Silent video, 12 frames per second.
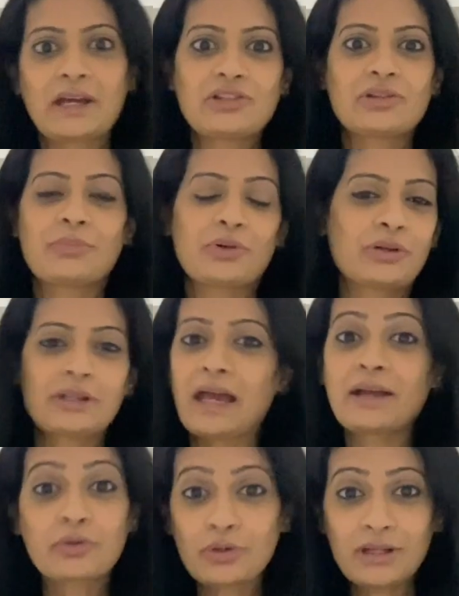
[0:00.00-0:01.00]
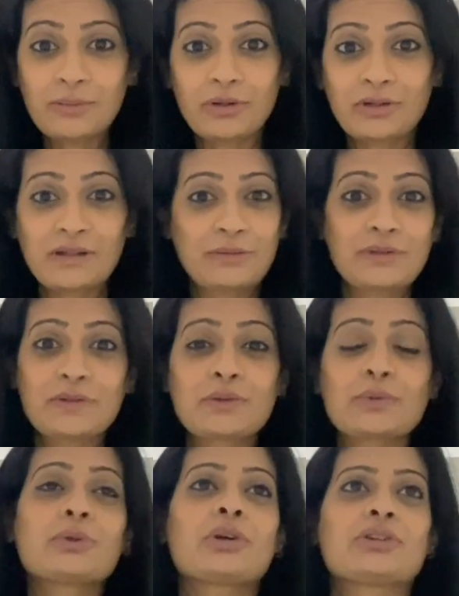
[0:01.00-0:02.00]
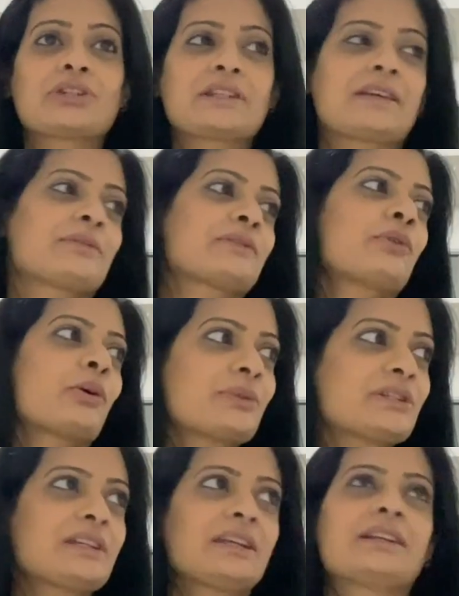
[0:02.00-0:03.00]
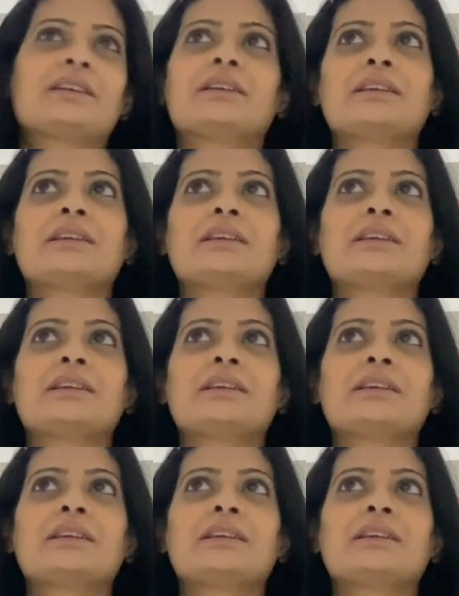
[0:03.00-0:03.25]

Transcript: up on all that i couldn't because i was so nauseous i was vomiting